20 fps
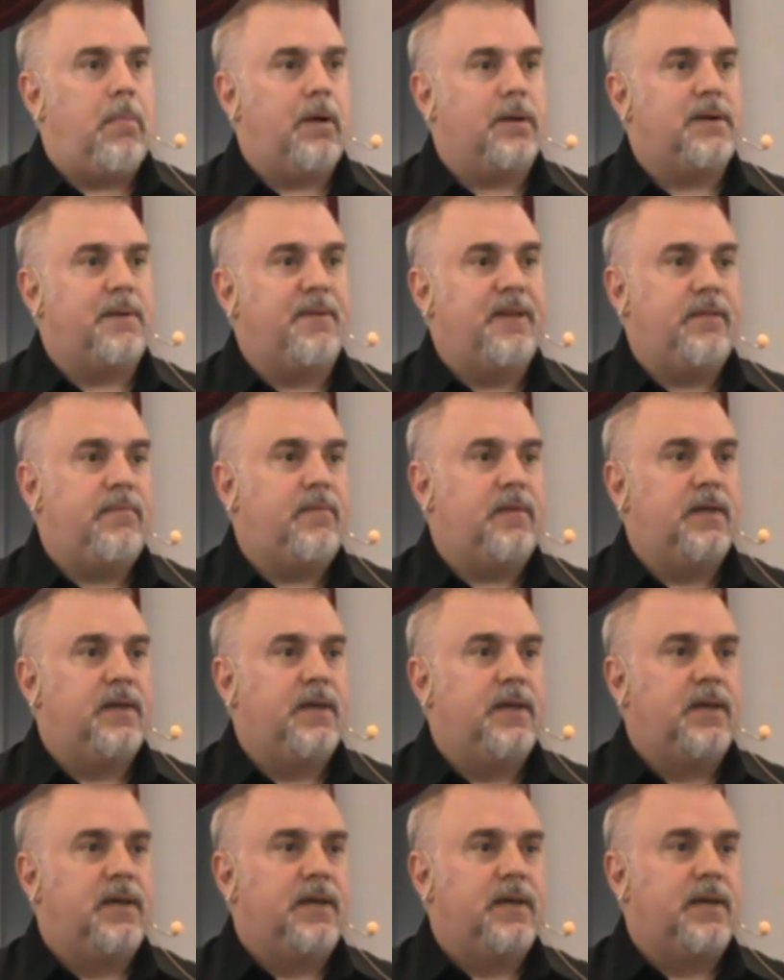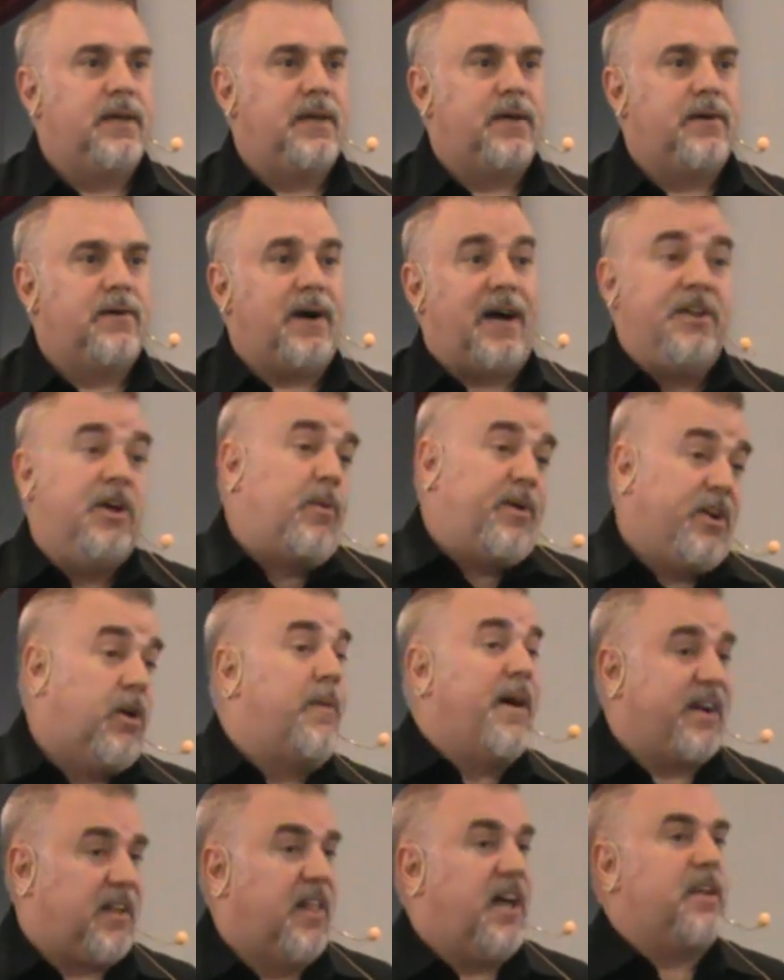I mean, I know we
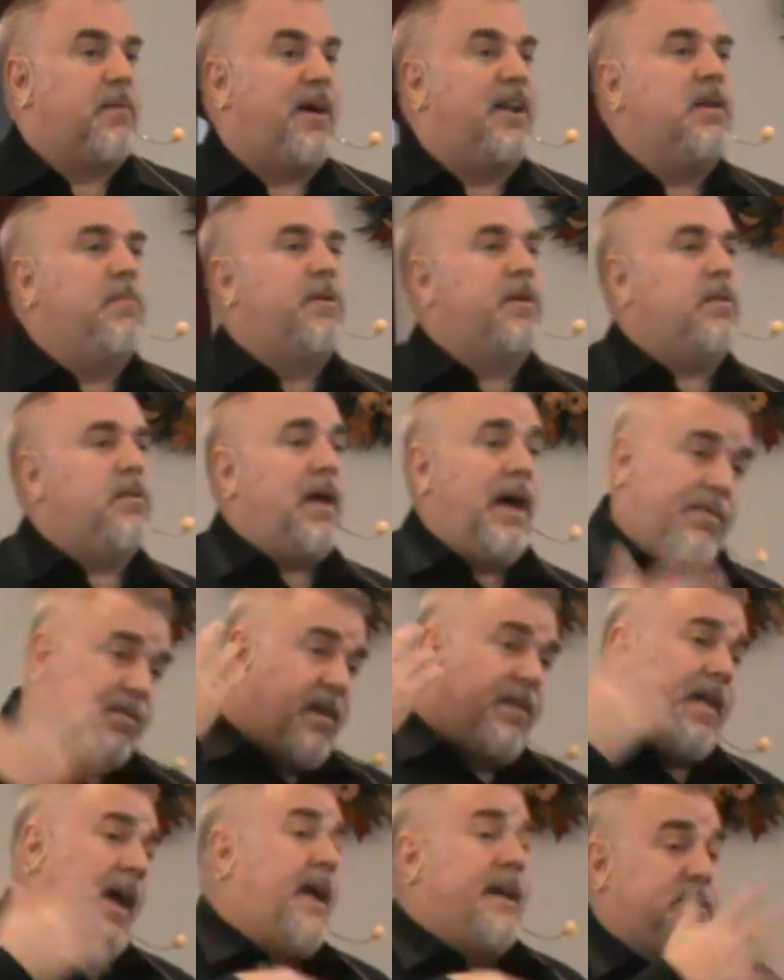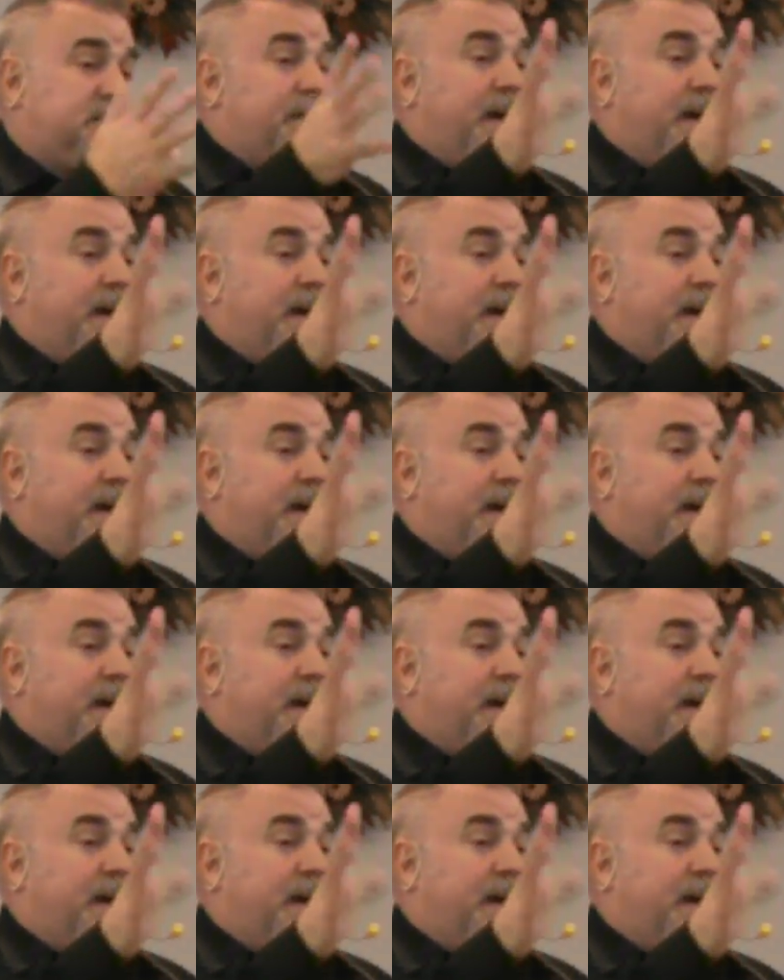don't make a lot of money, but yeah, thanks,